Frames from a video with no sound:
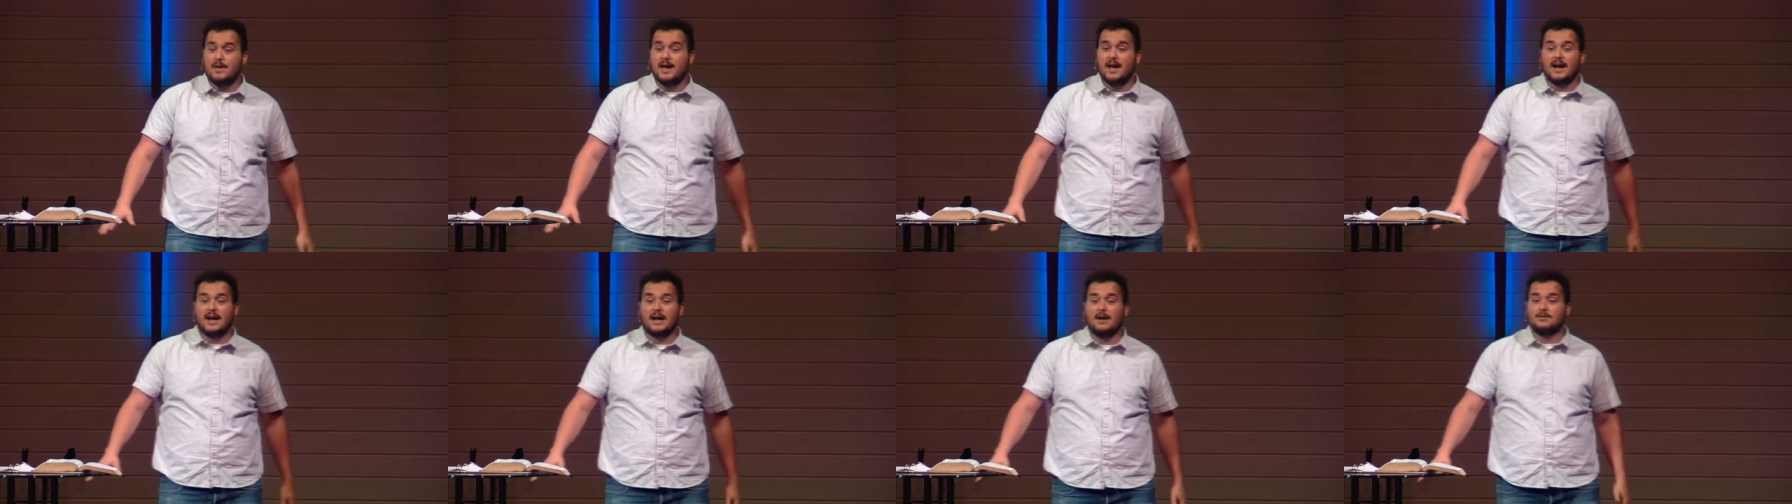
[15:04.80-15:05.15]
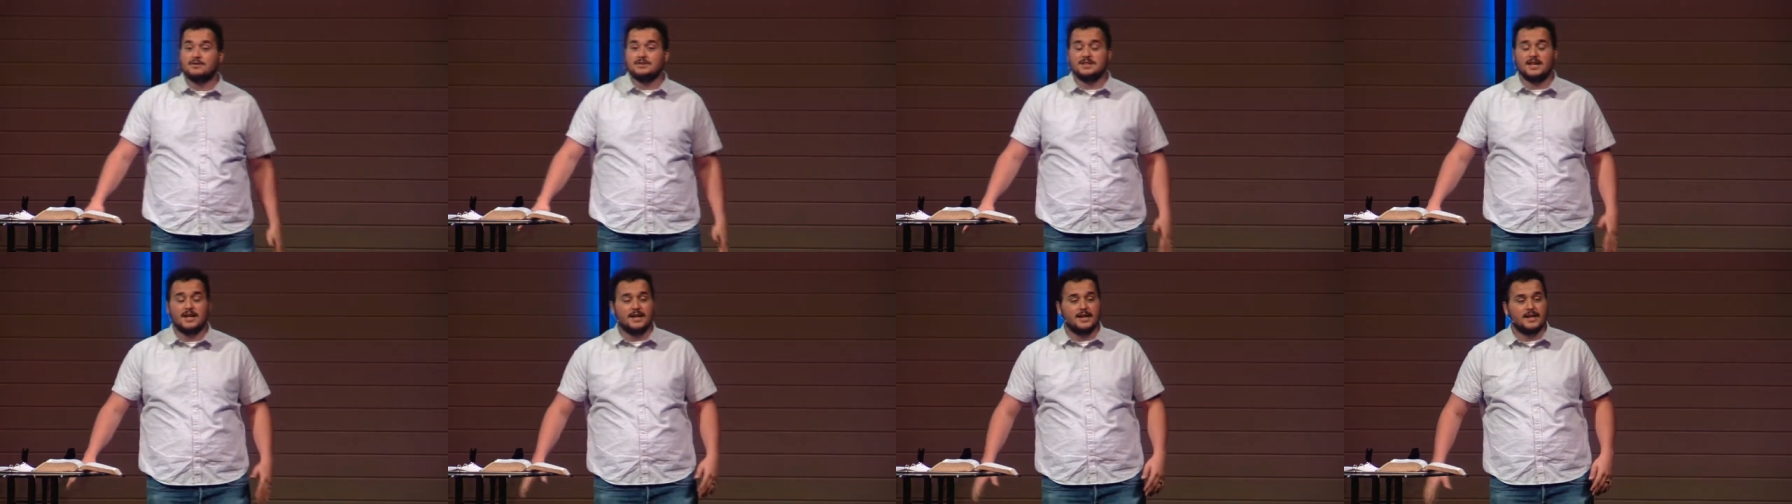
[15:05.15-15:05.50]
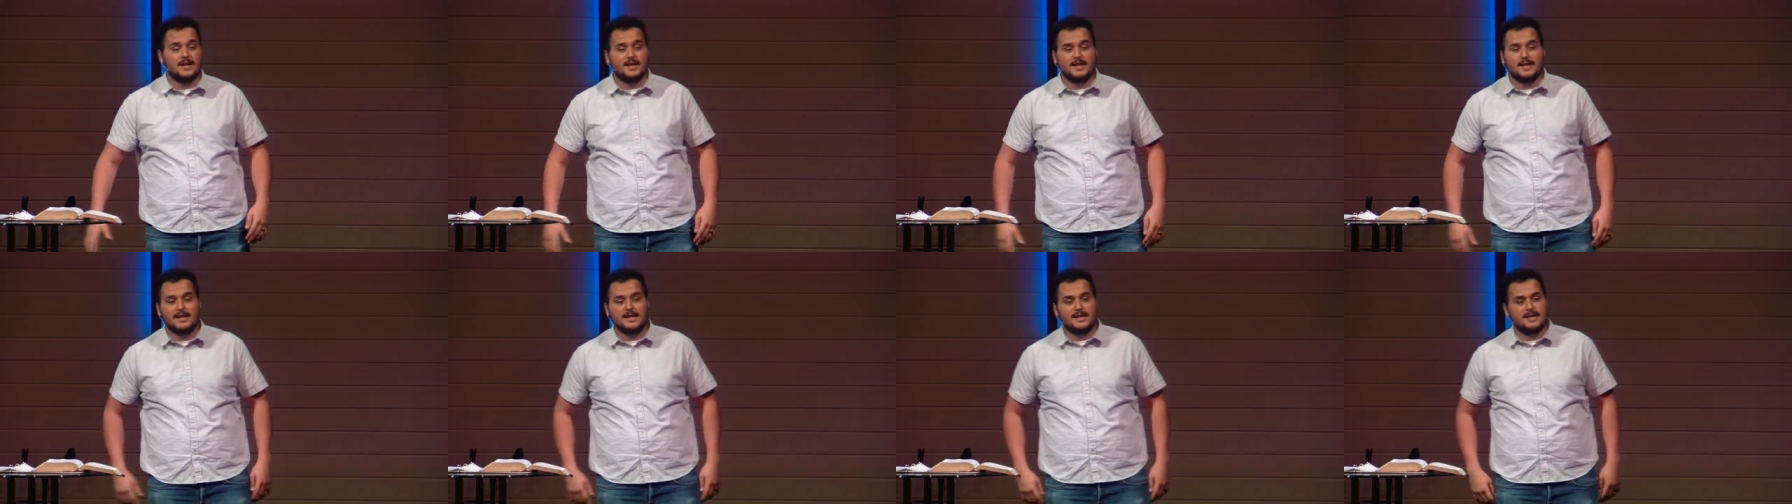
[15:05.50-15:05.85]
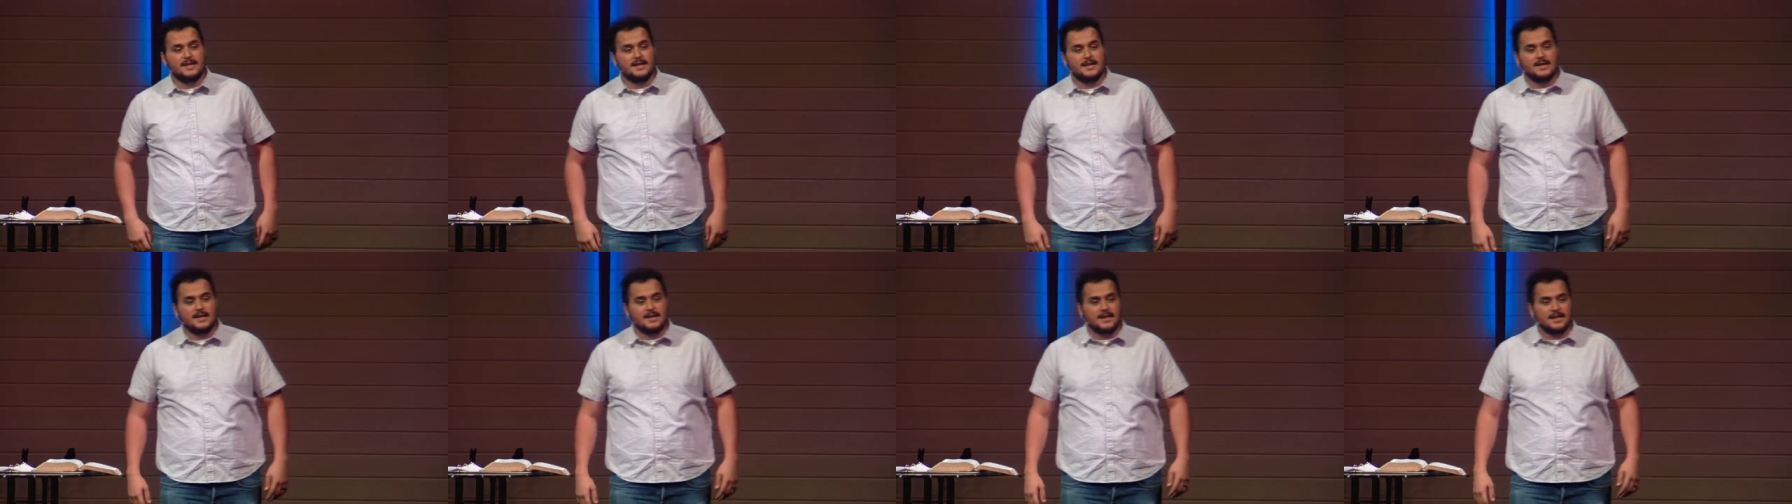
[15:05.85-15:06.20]
back. I was like,
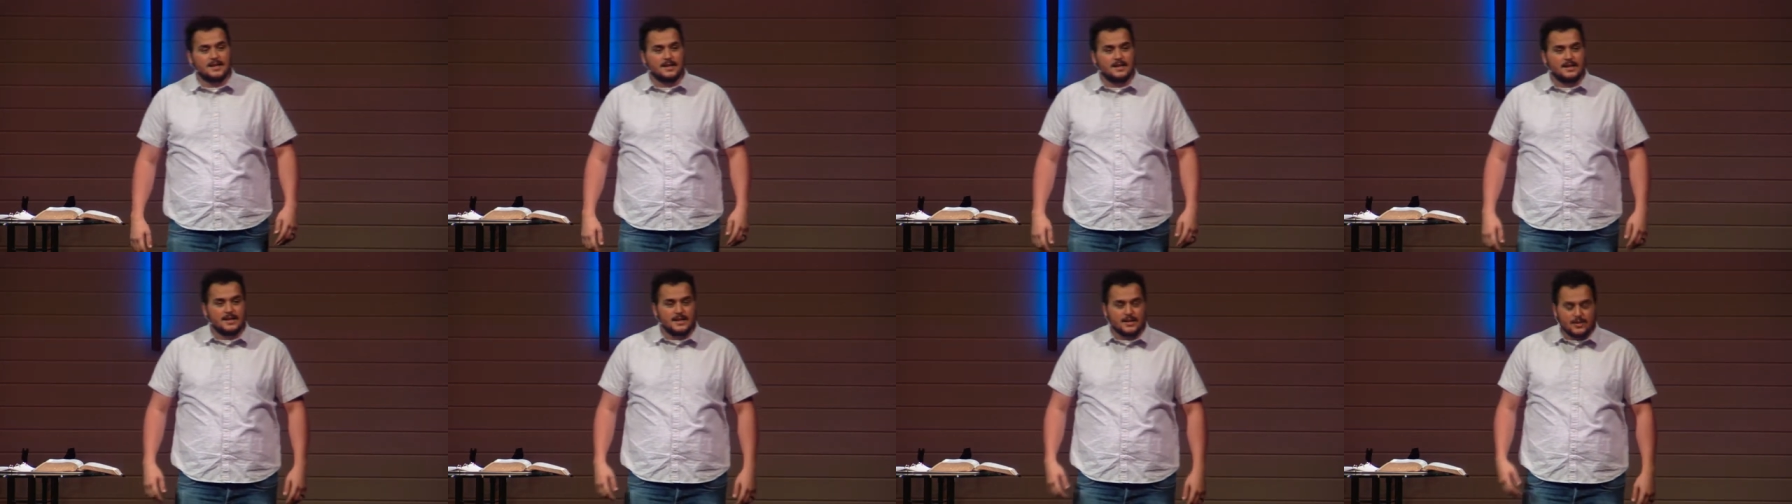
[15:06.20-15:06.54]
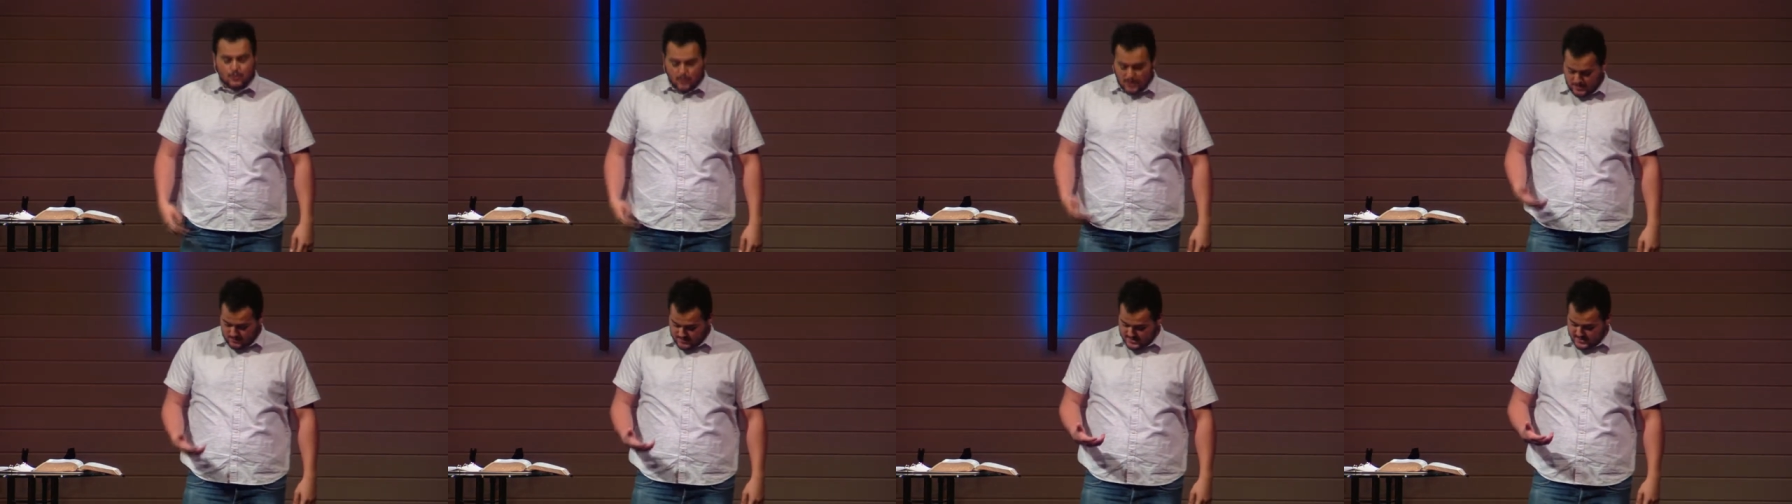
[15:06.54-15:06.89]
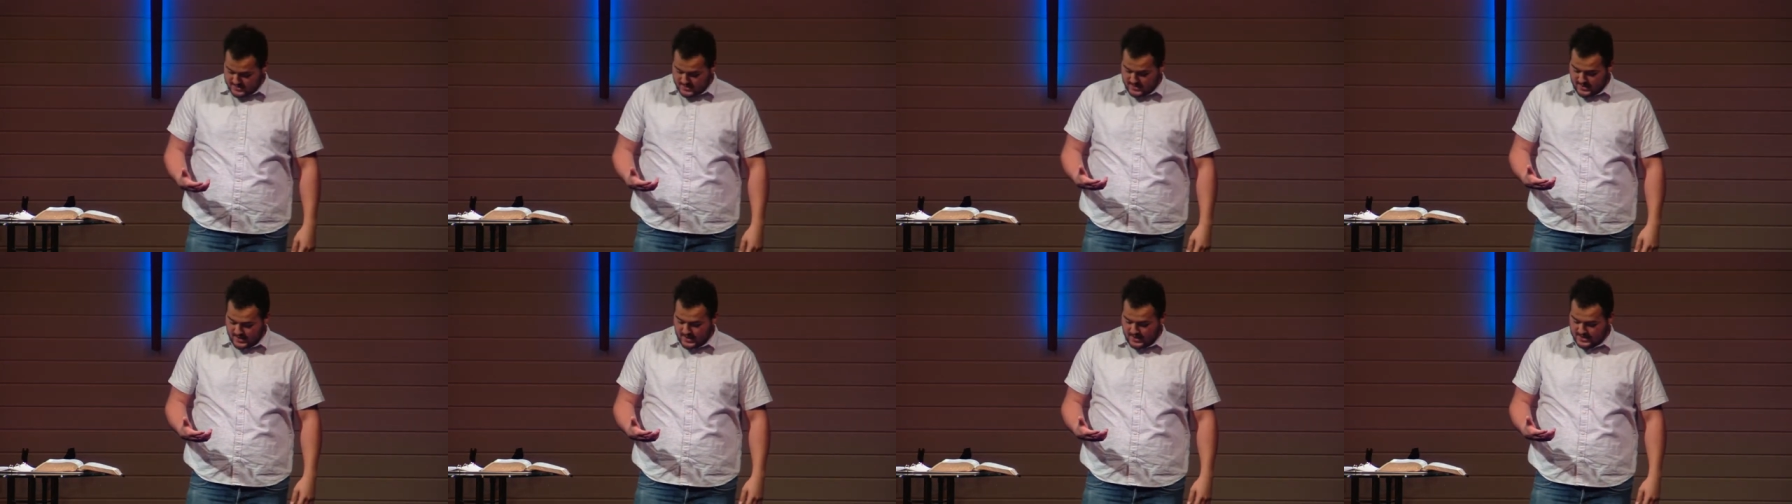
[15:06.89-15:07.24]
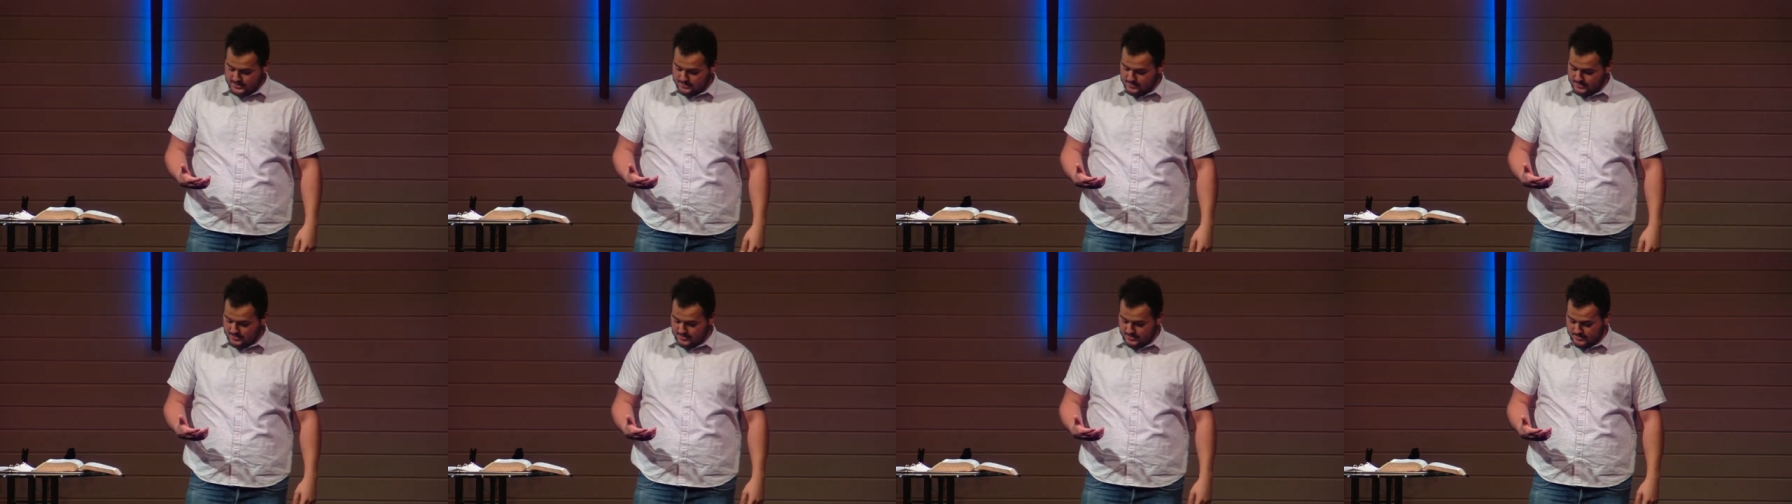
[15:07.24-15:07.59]
Grandma's in the
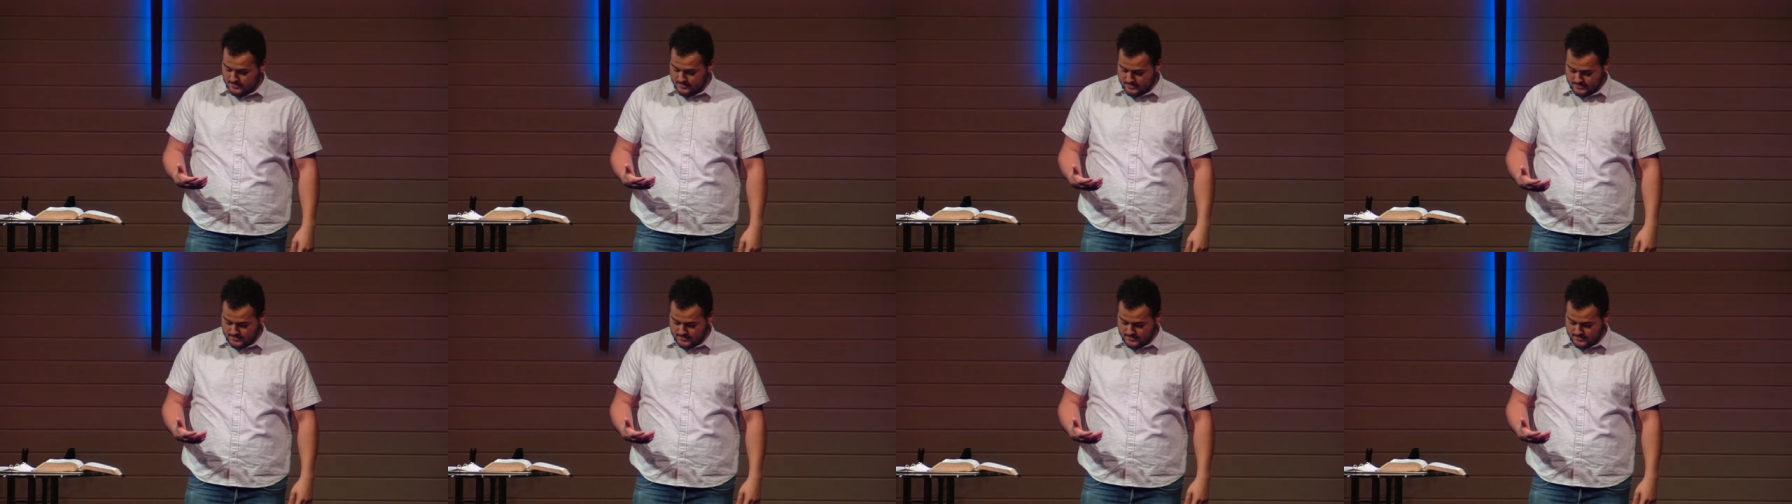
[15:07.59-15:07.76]
hospital.